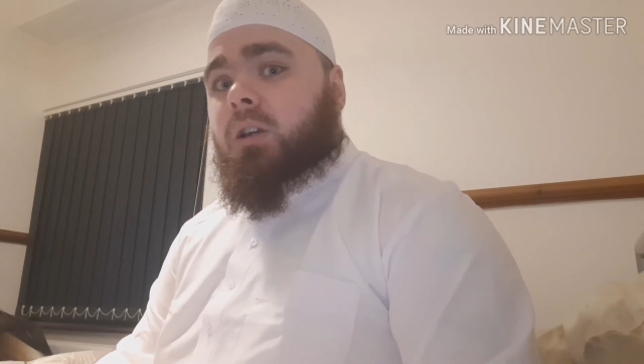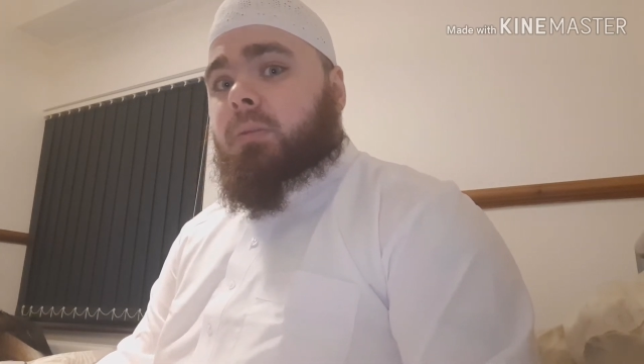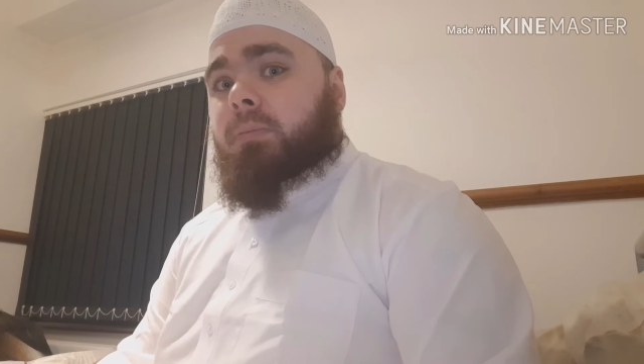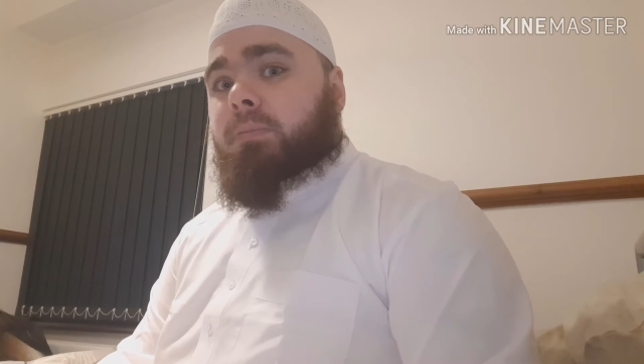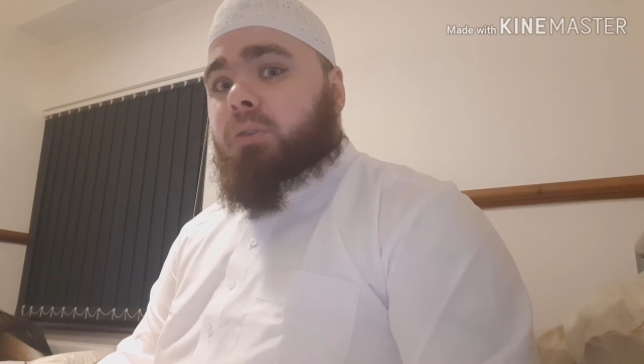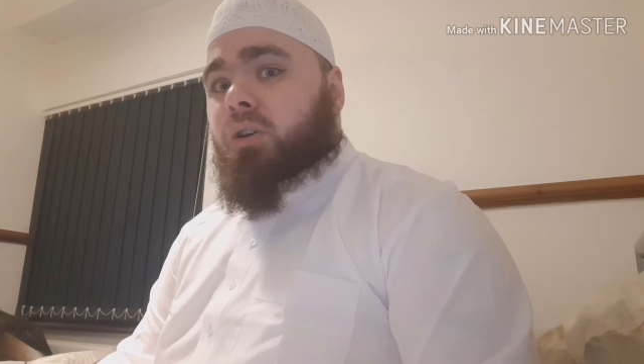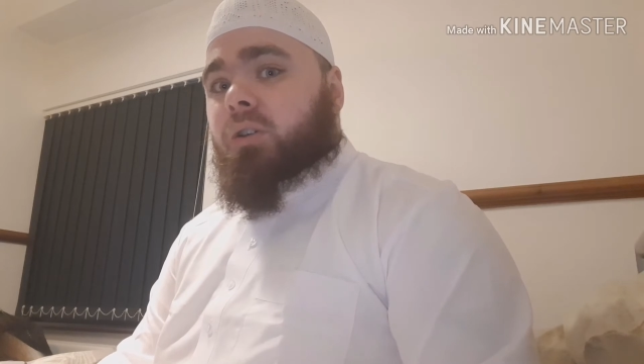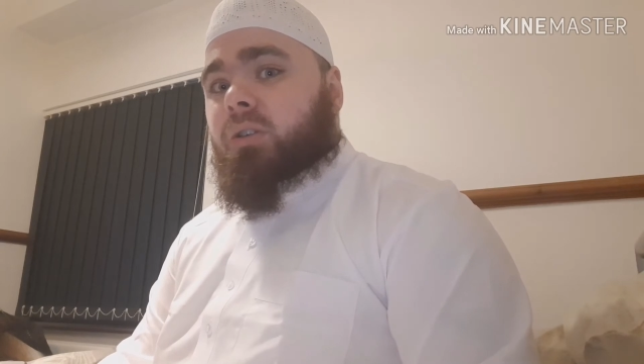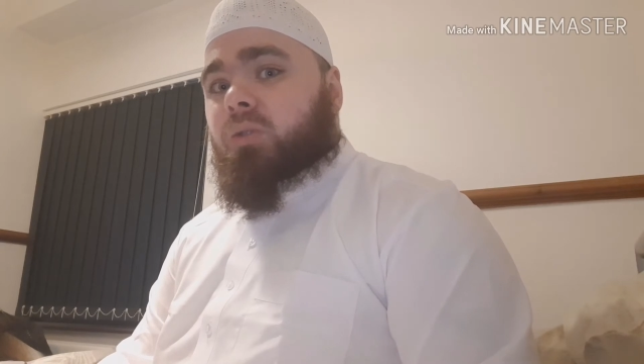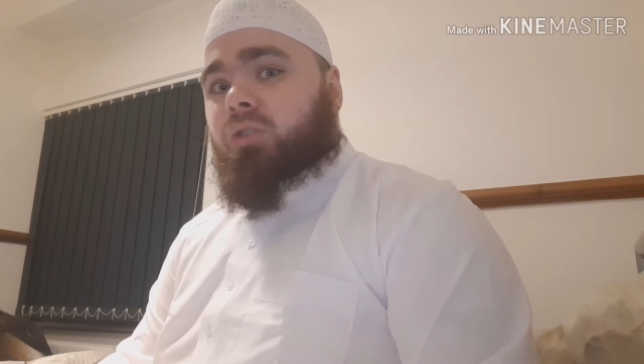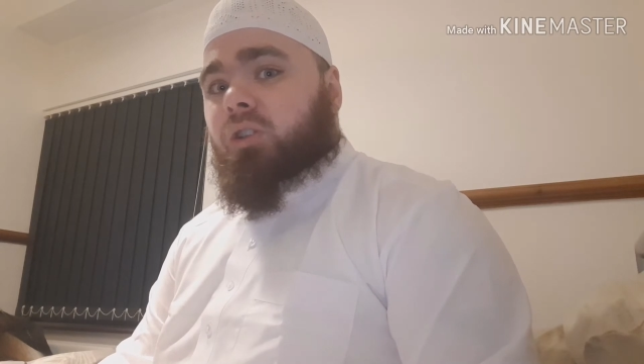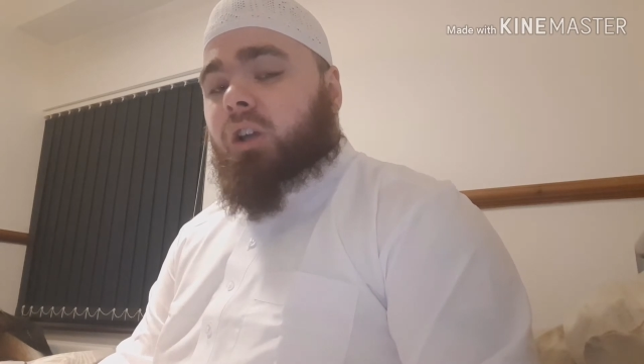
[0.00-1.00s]
But
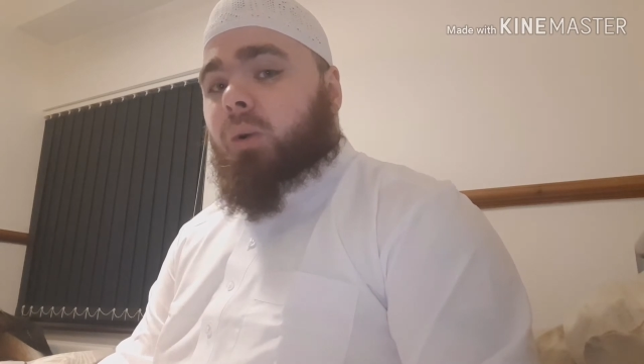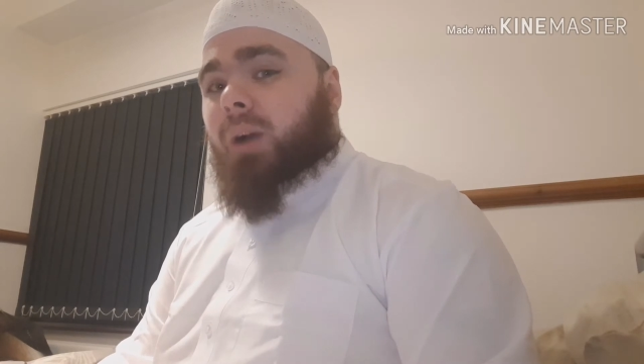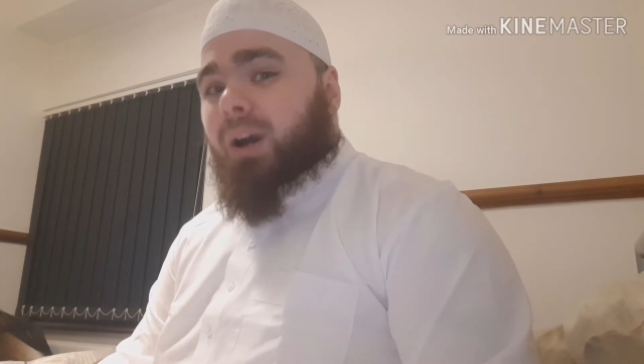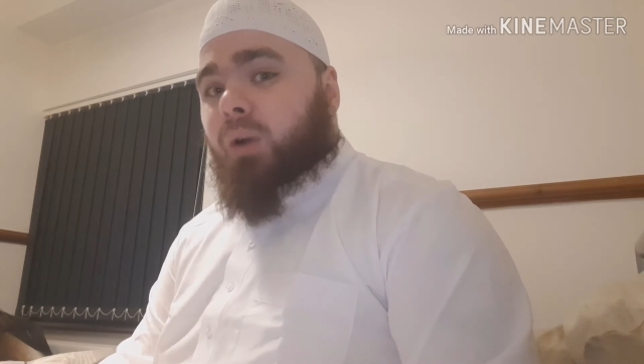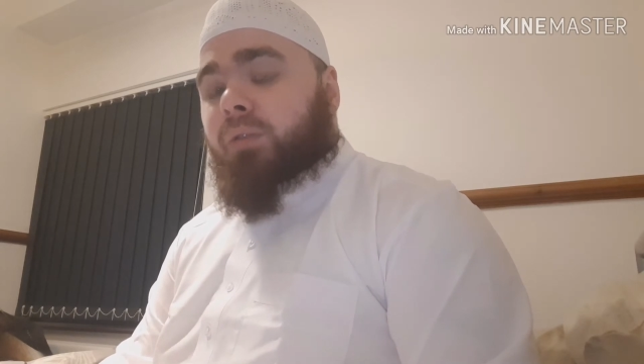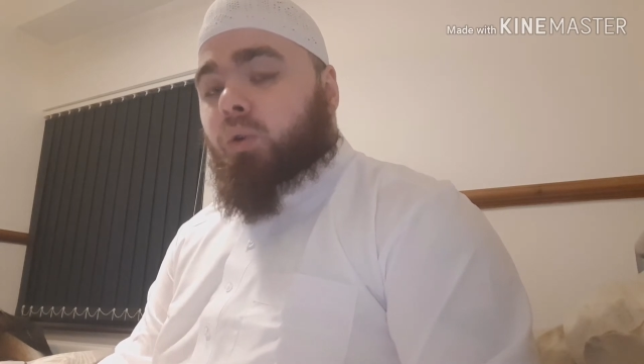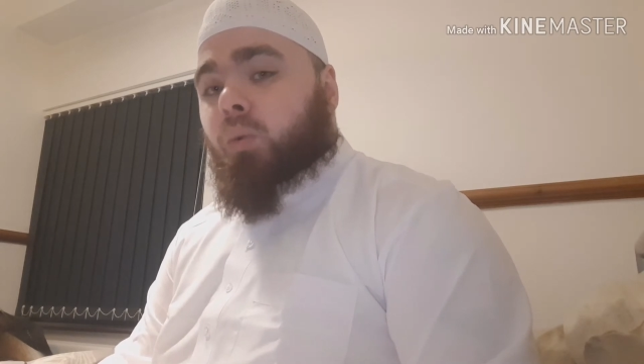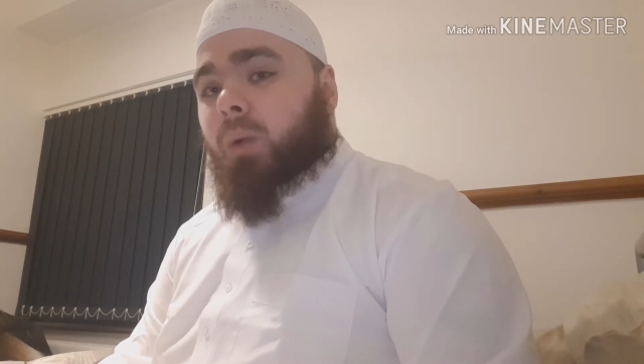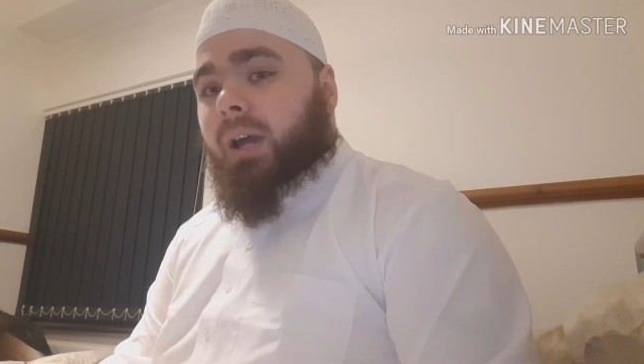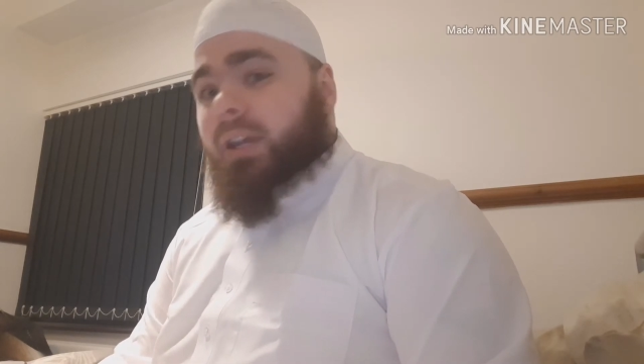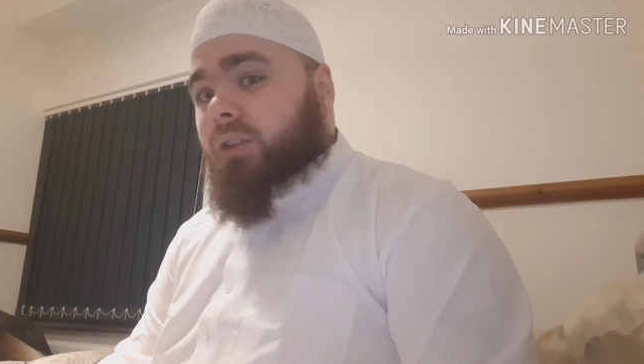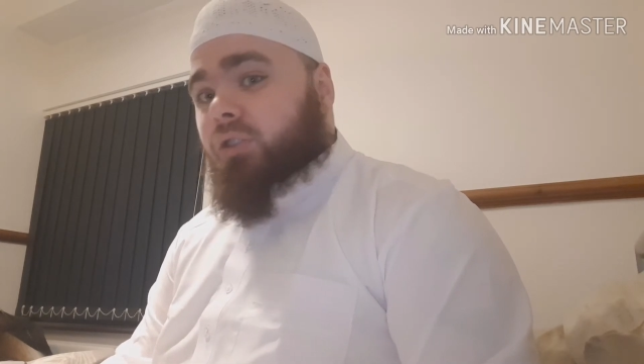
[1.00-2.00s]
you shouldn't go out of your
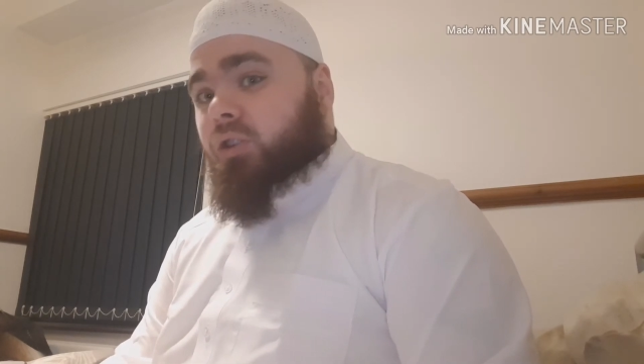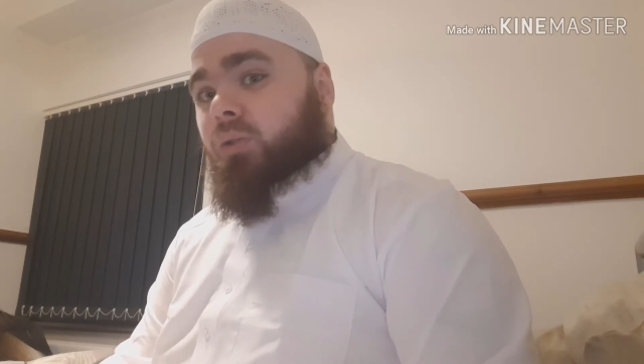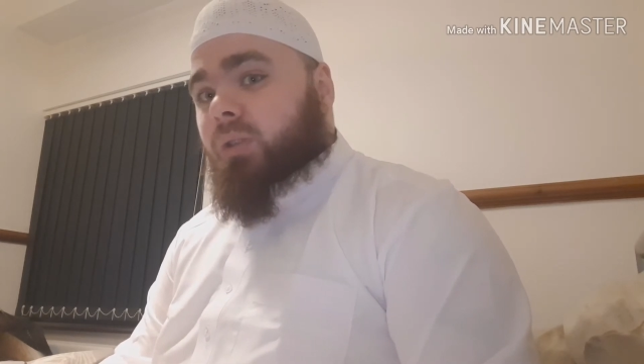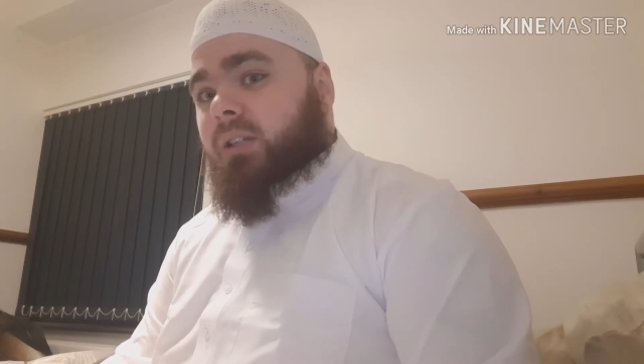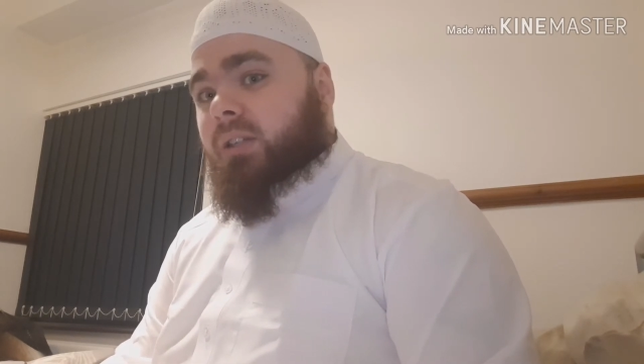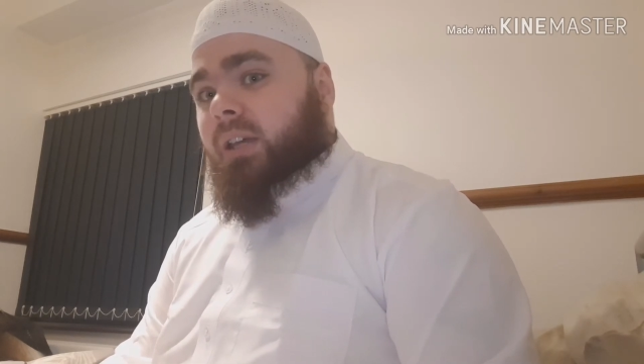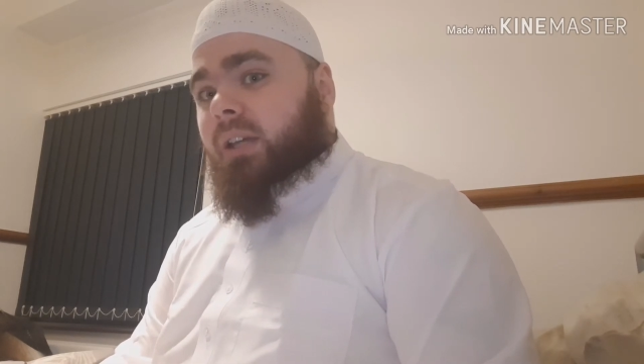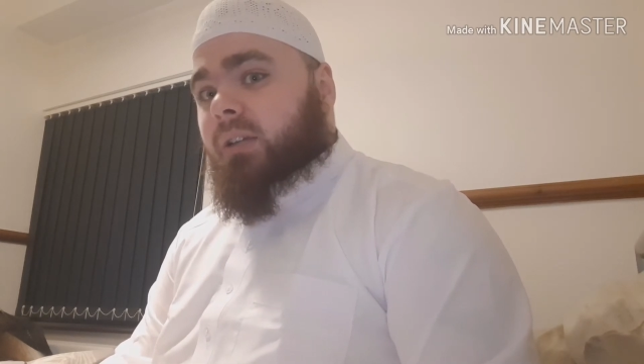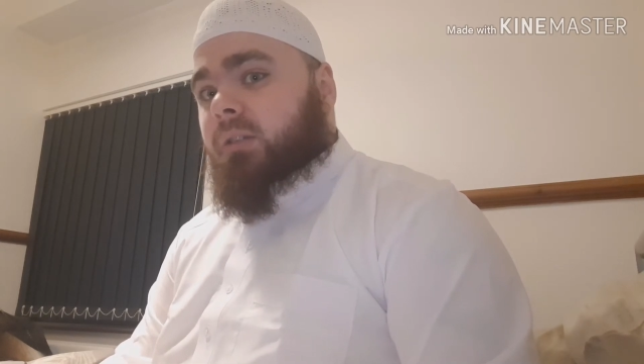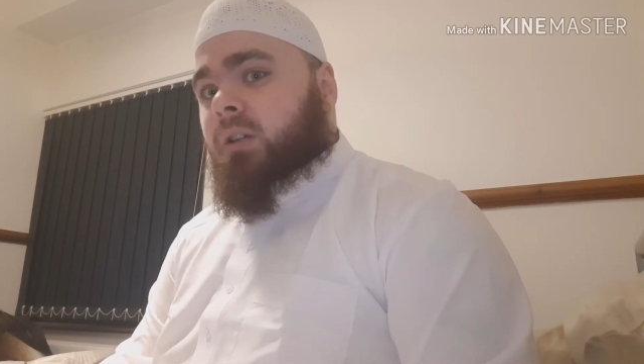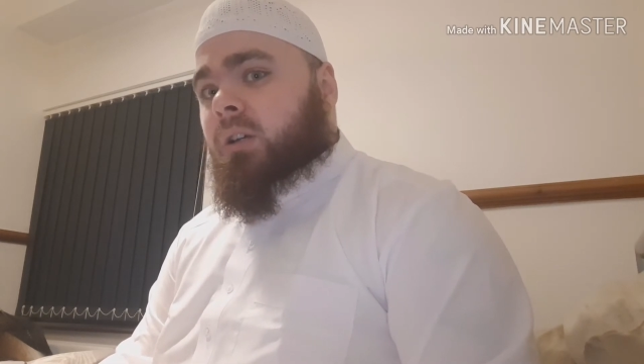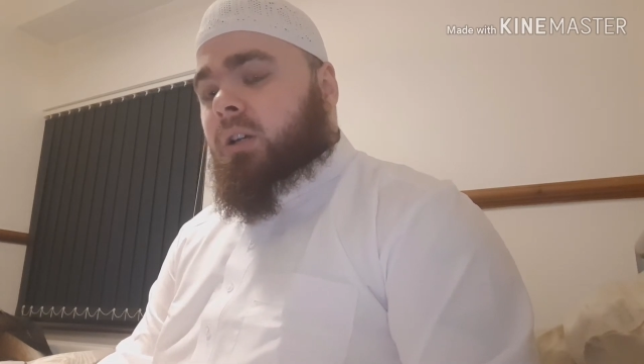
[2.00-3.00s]
way to do these things.